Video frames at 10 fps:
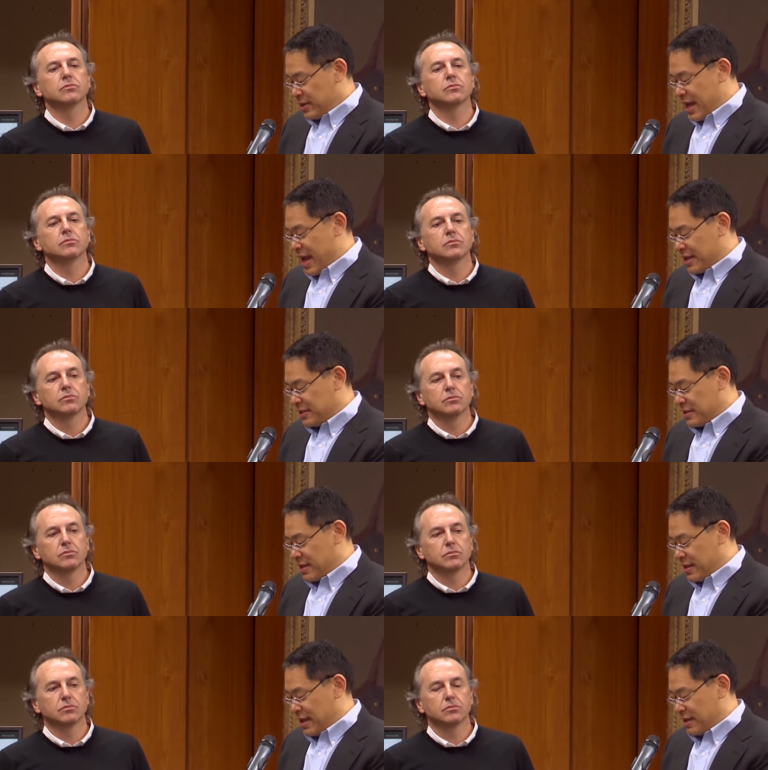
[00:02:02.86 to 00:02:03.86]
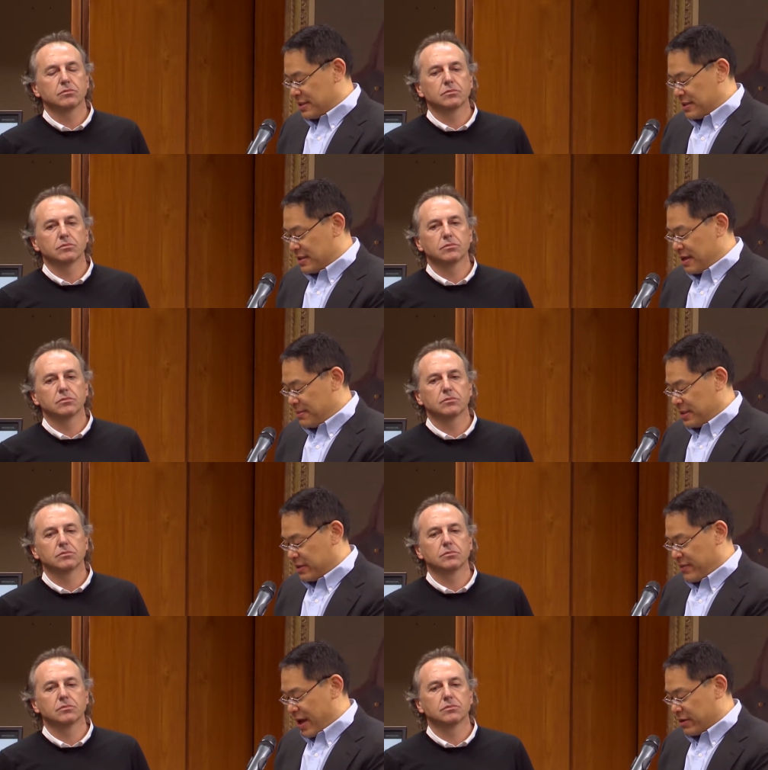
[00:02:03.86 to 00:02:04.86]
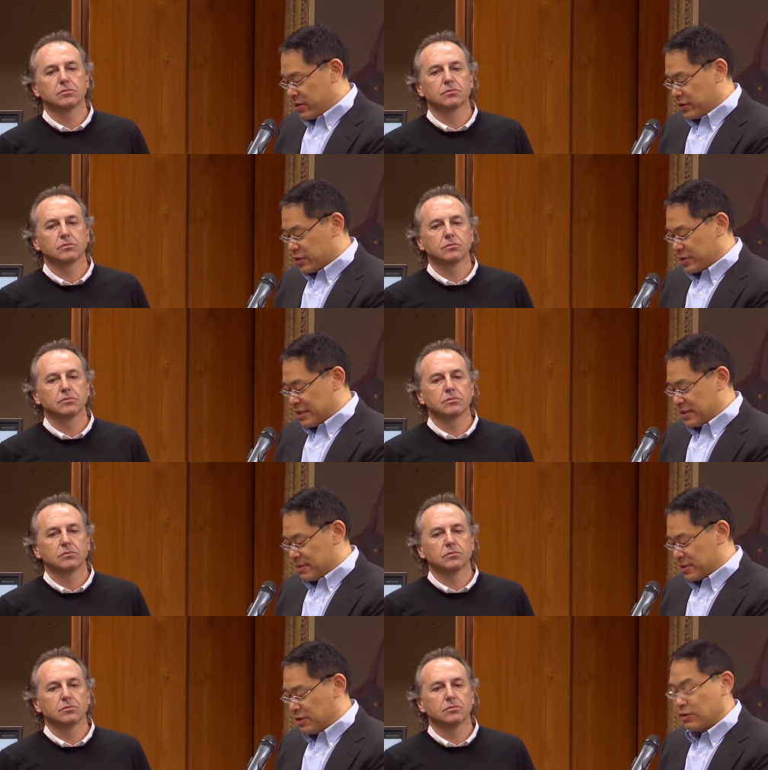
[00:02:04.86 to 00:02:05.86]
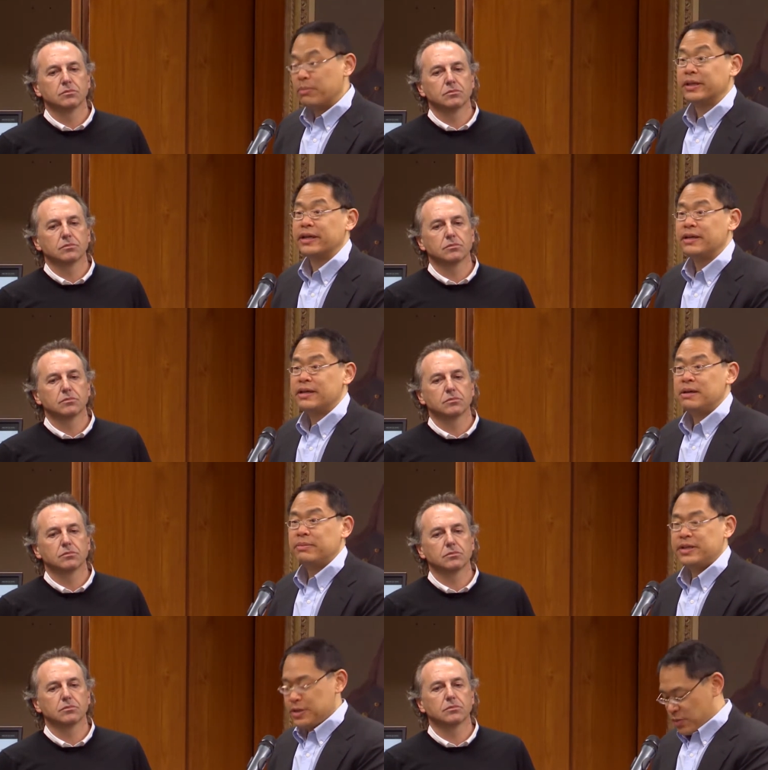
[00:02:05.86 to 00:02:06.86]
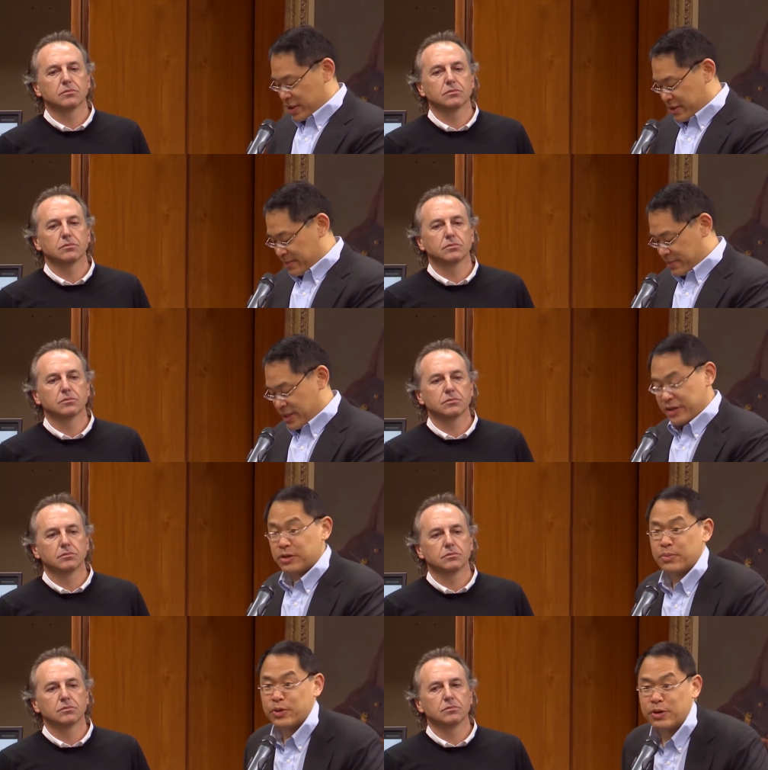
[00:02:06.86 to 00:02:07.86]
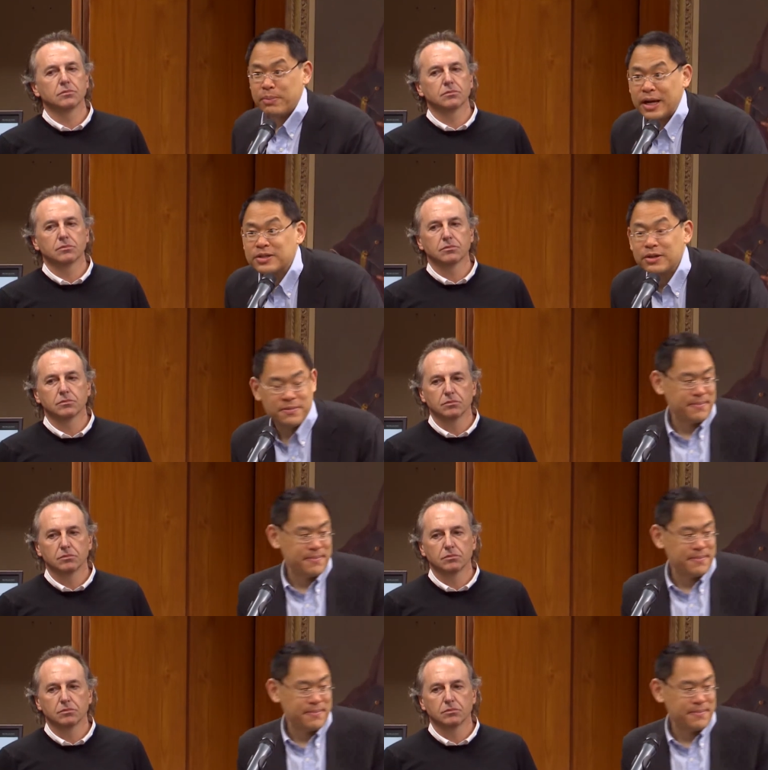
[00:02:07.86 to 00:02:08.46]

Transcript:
Speaker 1: enhance the sustainability of agricultural systems globally. Please welcome Dr. Bruno Basso.